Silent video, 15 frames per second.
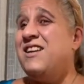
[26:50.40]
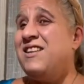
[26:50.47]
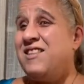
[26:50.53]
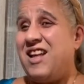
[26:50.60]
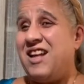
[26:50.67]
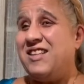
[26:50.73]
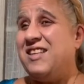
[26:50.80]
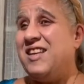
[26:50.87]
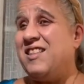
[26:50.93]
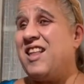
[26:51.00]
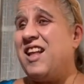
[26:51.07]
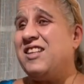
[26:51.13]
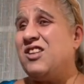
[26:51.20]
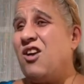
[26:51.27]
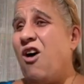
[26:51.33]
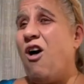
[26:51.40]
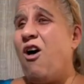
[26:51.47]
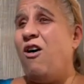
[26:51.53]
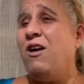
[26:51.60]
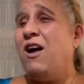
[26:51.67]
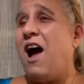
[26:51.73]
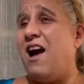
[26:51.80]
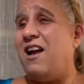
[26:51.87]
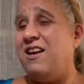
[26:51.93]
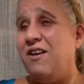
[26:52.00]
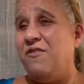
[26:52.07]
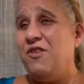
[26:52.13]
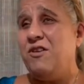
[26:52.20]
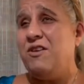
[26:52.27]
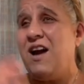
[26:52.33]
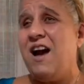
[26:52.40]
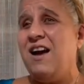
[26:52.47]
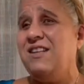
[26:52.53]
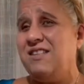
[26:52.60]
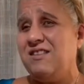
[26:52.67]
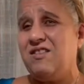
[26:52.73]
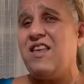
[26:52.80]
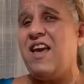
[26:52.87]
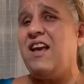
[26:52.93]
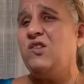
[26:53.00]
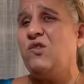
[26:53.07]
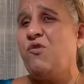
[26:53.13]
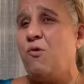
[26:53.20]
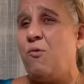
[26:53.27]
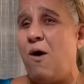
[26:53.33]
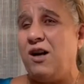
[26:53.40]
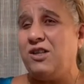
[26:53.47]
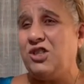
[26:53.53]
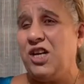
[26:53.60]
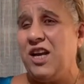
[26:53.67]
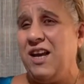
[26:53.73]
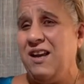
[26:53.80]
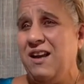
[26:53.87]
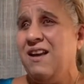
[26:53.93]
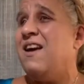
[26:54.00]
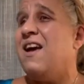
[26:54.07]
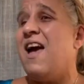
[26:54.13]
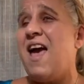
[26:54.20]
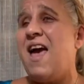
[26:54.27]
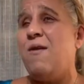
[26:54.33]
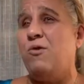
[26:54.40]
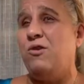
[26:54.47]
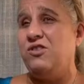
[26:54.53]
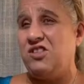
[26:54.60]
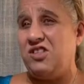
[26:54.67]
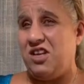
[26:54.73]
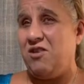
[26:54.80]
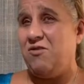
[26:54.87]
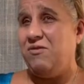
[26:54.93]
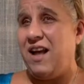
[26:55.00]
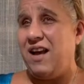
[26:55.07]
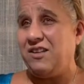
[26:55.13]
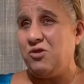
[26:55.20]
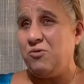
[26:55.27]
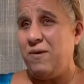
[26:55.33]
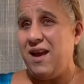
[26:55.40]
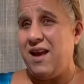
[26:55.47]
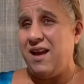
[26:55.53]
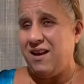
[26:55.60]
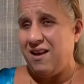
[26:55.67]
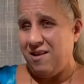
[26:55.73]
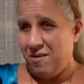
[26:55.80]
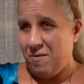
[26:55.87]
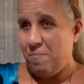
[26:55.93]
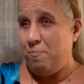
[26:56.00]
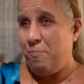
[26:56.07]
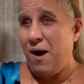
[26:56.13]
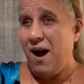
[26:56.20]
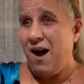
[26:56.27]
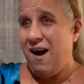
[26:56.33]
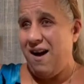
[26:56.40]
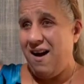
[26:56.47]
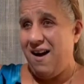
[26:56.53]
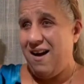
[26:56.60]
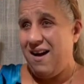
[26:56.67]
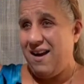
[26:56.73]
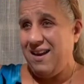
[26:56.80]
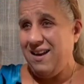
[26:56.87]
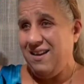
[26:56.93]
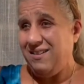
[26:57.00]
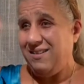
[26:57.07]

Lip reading: That's it. That's all. I love you guys. Thanks for watching, and we'll see you next week. Bye.